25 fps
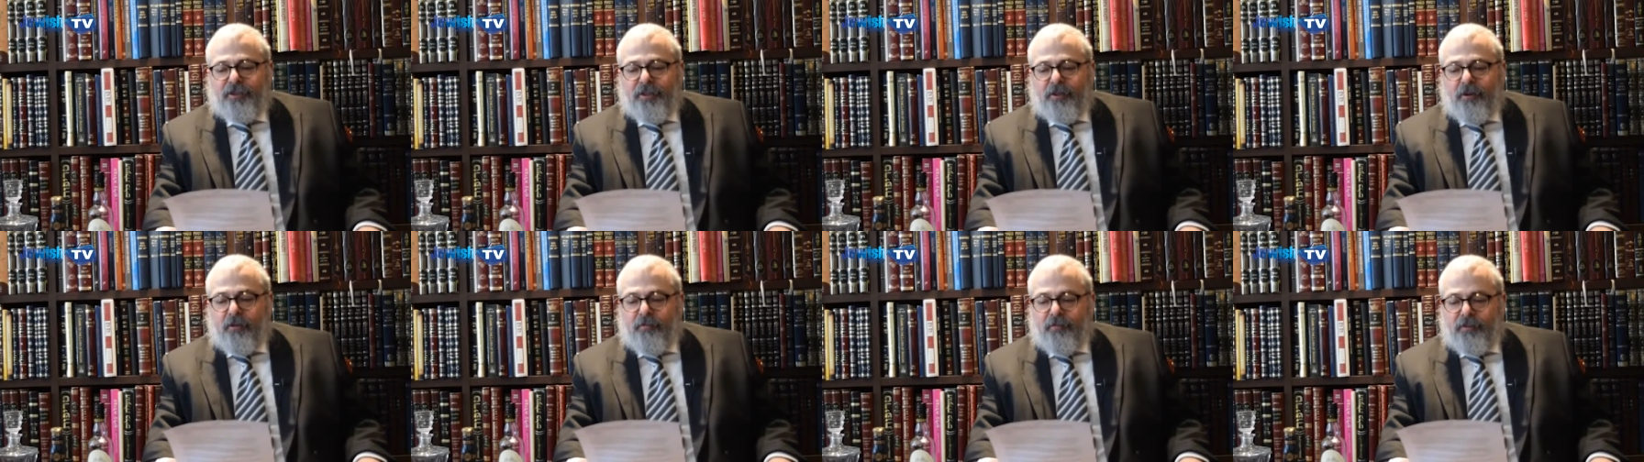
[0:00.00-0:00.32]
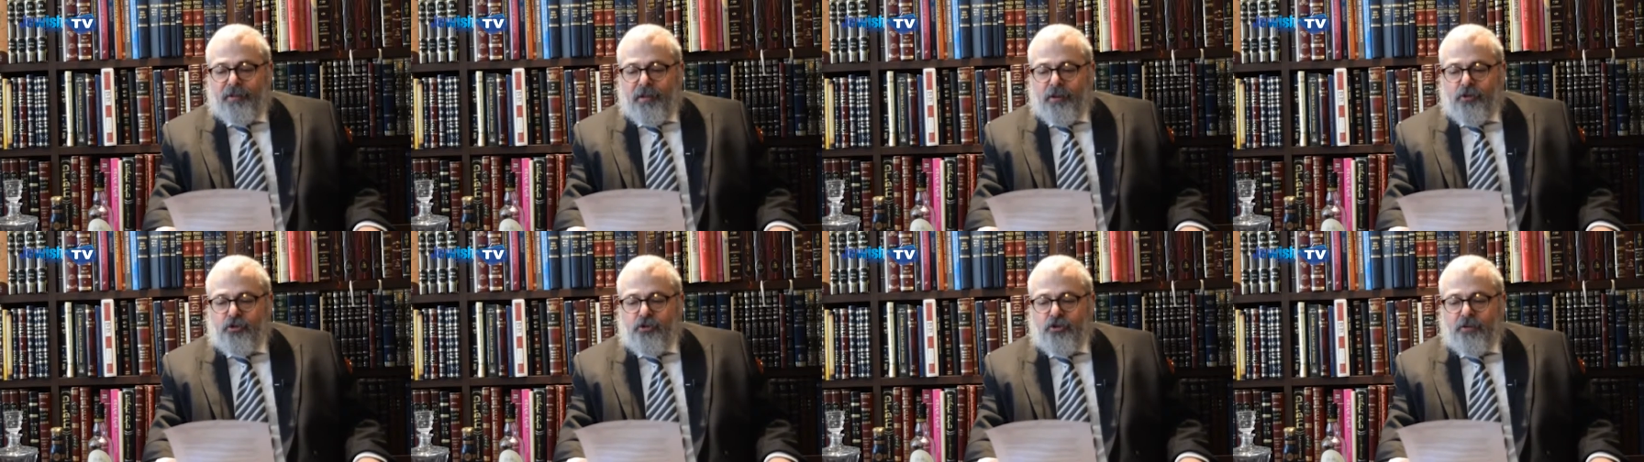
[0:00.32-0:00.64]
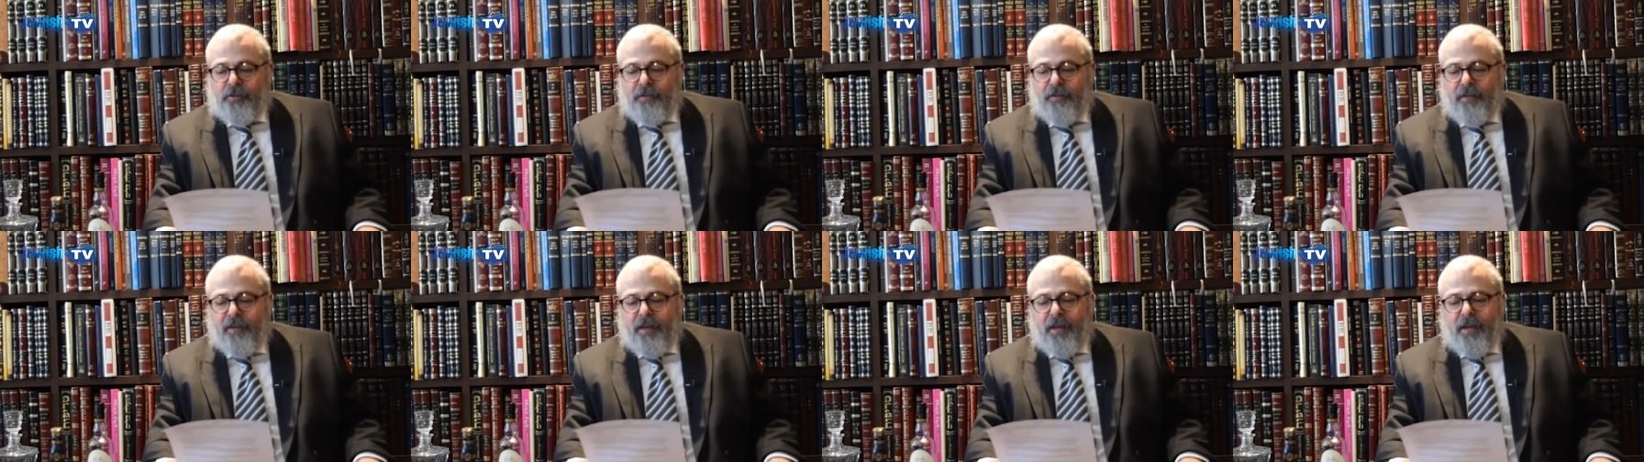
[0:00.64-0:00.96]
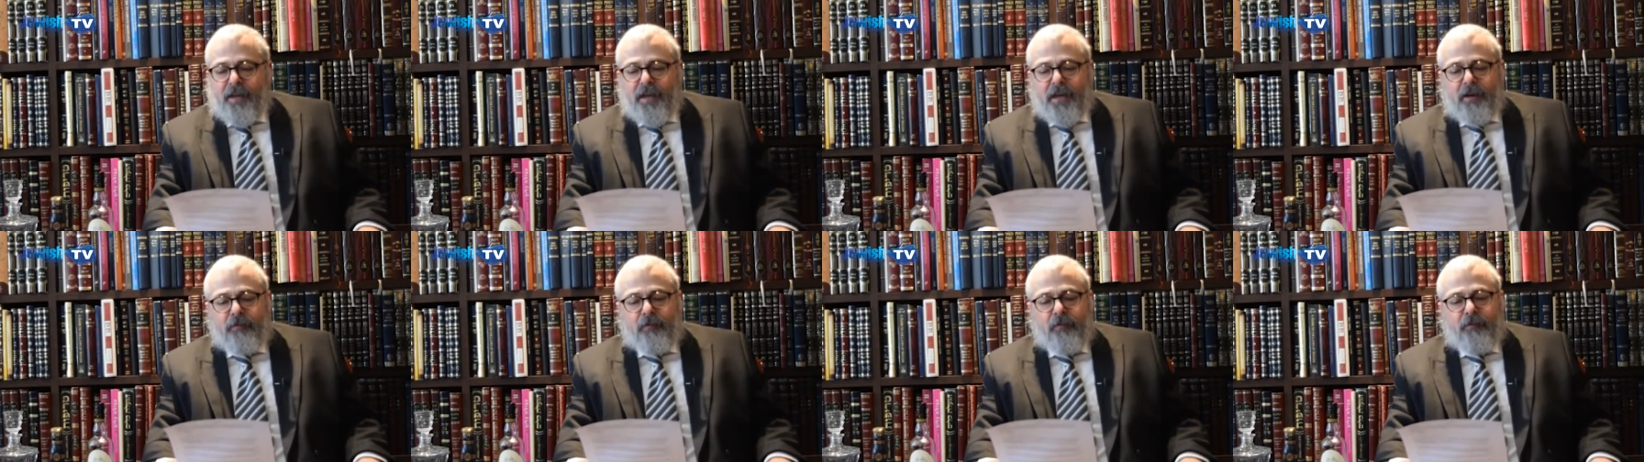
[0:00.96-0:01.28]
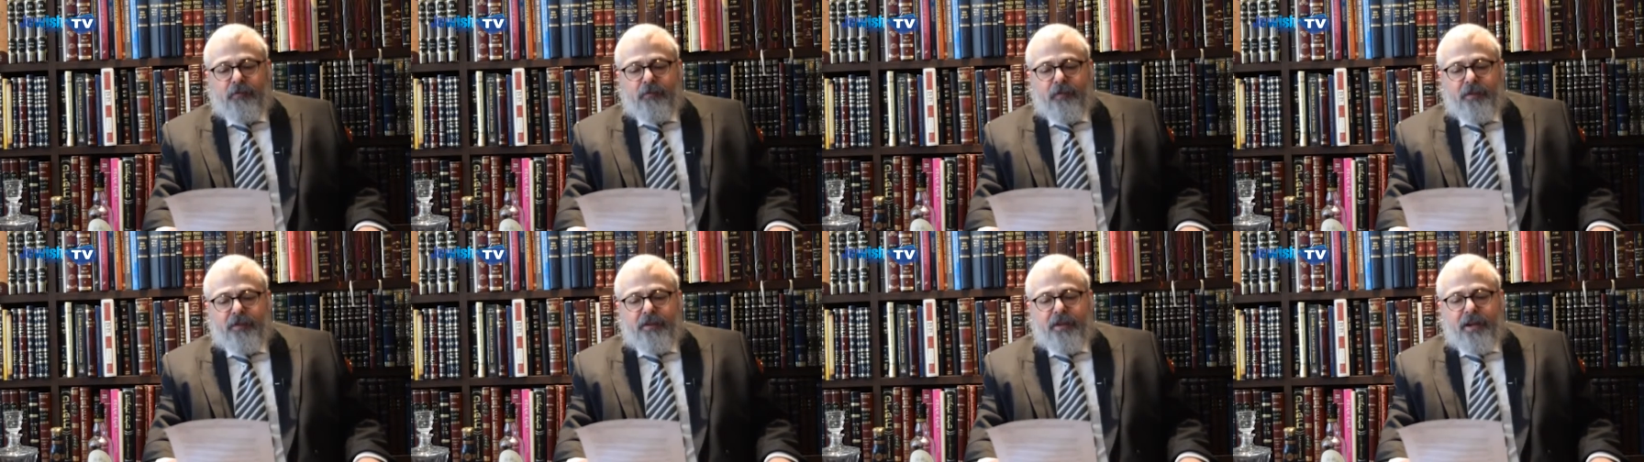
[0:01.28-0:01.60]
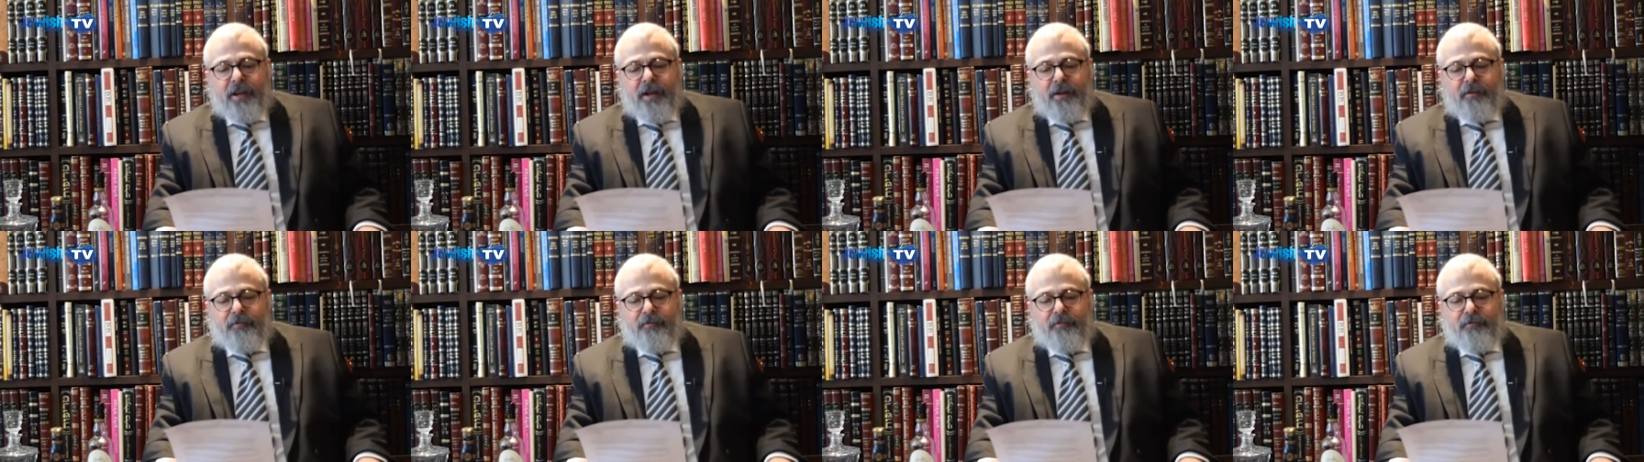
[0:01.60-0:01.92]
and confidential. If you feel that
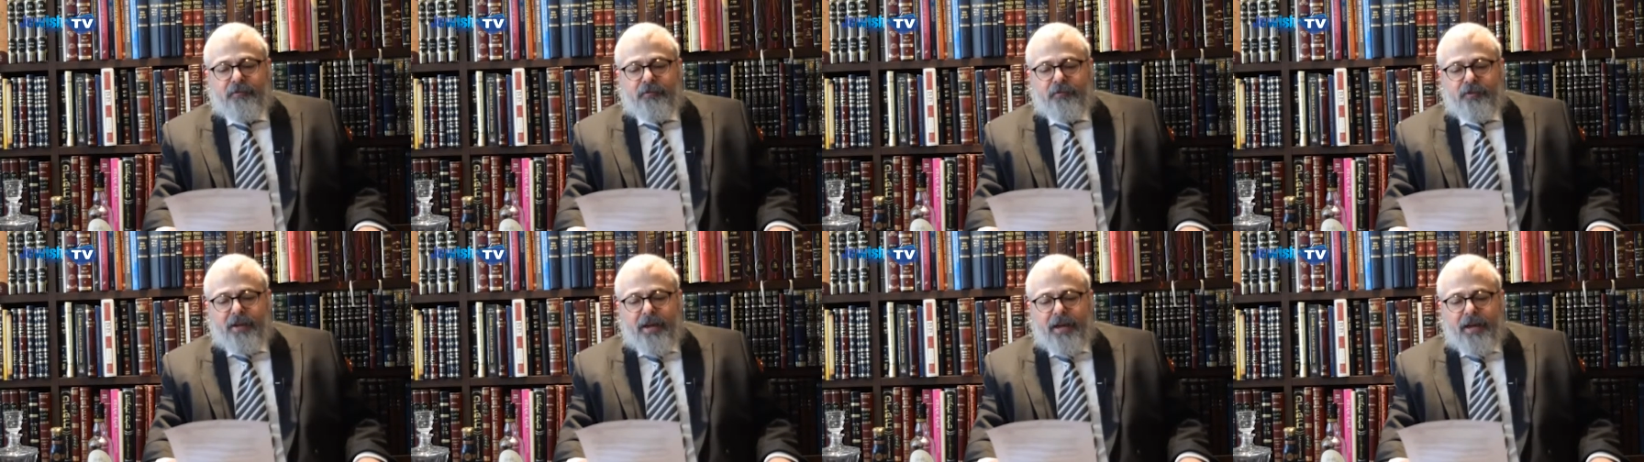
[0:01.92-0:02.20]
I have to,